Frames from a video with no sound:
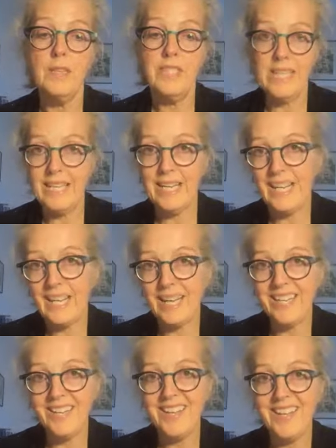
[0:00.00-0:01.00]
digging
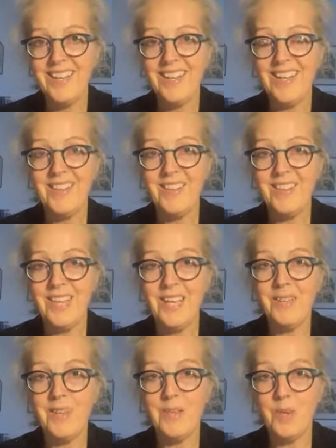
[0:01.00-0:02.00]
in,
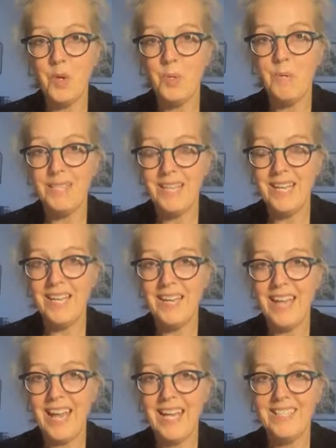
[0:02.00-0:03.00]
thinking of your
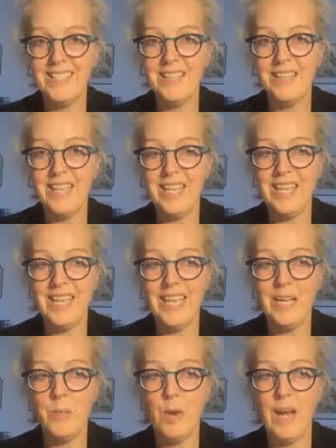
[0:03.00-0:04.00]
particular case and
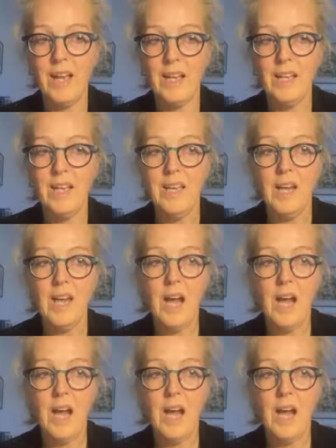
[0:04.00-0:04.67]
thinking, well,